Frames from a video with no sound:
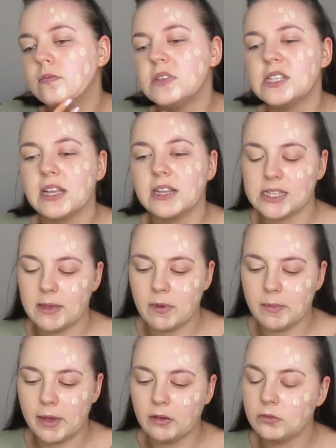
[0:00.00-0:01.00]
Is that the same
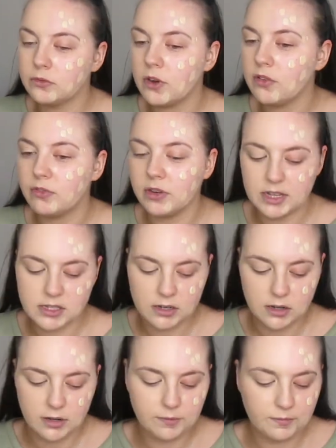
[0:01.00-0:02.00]
amount? Roughly, isn't
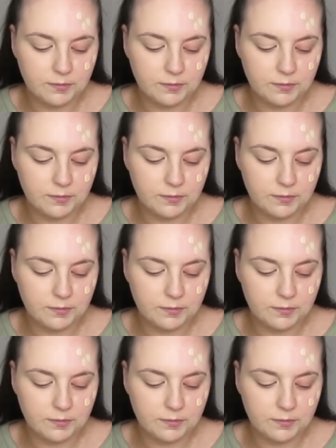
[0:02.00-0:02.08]
it?